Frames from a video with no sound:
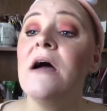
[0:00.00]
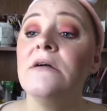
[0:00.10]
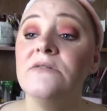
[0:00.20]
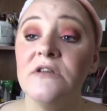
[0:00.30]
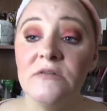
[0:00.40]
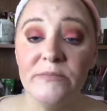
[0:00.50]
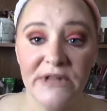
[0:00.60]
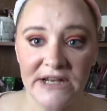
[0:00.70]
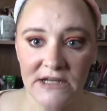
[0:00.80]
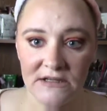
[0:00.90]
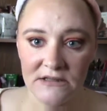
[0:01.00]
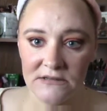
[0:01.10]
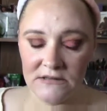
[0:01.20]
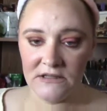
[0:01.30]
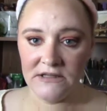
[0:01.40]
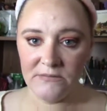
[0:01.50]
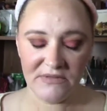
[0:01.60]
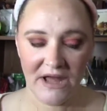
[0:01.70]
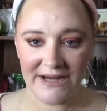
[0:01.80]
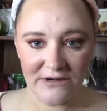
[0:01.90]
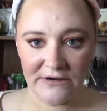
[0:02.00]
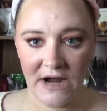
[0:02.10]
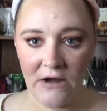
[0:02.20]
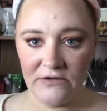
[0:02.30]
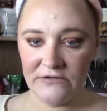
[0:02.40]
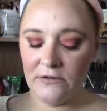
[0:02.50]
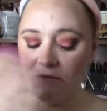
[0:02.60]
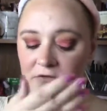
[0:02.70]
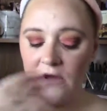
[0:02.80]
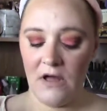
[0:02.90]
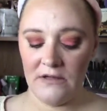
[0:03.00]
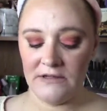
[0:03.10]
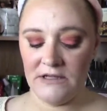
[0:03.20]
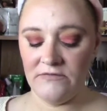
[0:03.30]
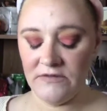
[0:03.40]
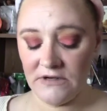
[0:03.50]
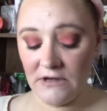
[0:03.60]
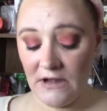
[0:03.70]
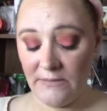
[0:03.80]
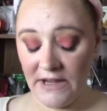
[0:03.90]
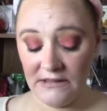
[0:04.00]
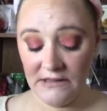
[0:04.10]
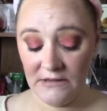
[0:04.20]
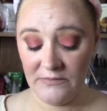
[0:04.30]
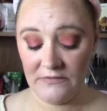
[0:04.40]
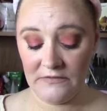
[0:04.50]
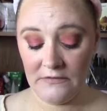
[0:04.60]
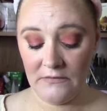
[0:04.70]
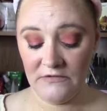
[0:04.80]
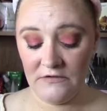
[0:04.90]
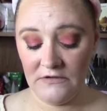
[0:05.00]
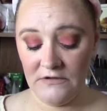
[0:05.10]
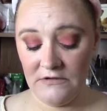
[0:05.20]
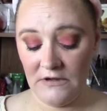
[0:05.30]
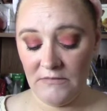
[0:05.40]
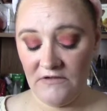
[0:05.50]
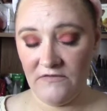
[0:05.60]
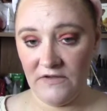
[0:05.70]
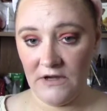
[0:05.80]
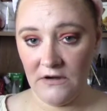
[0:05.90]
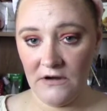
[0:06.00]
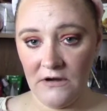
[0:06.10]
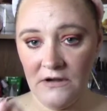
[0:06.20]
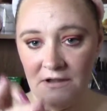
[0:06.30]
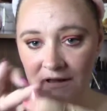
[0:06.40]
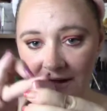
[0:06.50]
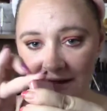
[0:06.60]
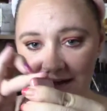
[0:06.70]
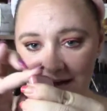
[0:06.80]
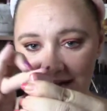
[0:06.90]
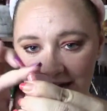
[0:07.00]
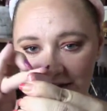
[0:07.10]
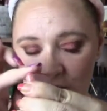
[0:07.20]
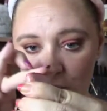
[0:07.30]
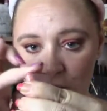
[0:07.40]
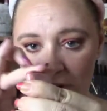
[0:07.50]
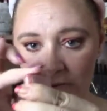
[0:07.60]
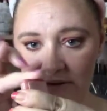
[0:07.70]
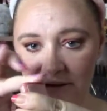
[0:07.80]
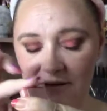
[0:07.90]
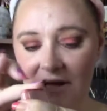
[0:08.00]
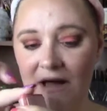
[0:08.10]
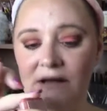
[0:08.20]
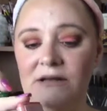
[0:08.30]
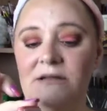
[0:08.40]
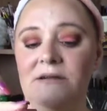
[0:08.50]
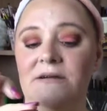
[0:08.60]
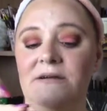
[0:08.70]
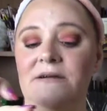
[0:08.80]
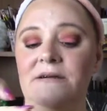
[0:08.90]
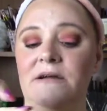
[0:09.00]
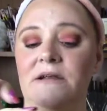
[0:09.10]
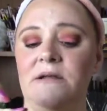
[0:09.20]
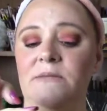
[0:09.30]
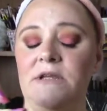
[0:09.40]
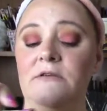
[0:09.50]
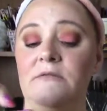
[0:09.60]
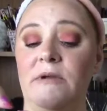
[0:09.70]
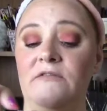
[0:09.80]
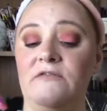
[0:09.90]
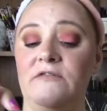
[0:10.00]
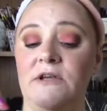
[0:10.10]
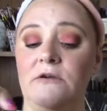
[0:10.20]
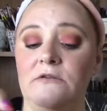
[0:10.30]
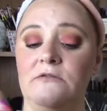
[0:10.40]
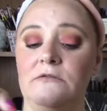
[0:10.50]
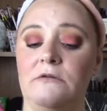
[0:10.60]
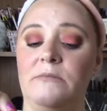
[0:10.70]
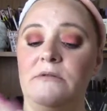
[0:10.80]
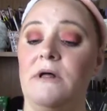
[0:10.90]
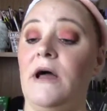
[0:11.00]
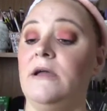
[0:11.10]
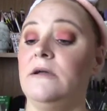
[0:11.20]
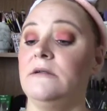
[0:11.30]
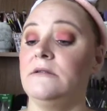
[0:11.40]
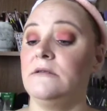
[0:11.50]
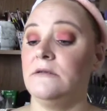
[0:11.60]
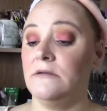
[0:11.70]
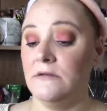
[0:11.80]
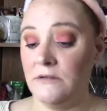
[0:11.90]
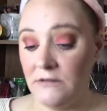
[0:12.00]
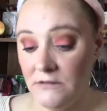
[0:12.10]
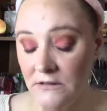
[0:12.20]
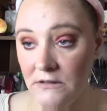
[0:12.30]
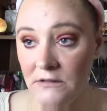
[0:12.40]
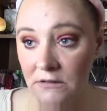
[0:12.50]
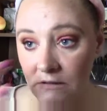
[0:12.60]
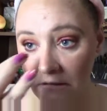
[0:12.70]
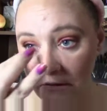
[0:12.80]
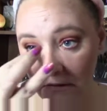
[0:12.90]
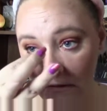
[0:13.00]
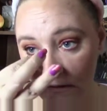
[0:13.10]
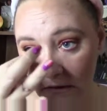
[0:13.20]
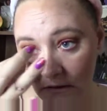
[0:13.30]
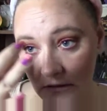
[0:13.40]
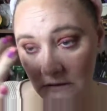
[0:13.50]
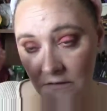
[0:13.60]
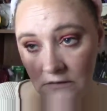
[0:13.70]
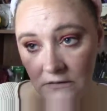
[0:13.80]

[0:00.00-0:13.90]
Just blending the lip liner out so it's all even on my lips. So I'm just going to take my finger and kind of rub it on here, and I'm going to use my finger to apply it and see